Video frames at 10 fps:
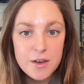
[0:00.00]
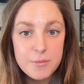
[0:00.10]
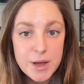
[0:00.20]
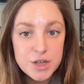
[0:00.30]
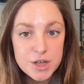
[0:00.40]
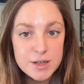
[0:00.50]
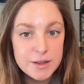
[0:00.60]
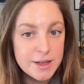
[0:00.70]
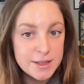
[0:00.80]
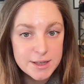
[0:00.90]
if
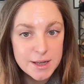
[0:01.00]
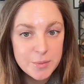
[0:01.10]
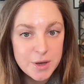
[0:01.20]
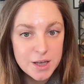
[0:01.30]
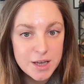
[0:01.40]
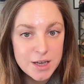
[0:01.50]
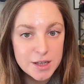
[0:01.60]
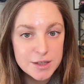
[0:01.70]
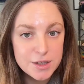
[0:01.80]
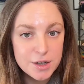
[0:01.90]
mentioned, this is going to be a key
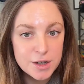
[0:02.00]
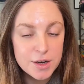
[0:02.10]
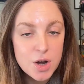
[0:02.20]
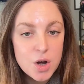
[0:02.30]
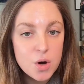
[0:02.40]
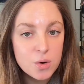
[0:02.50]
concern.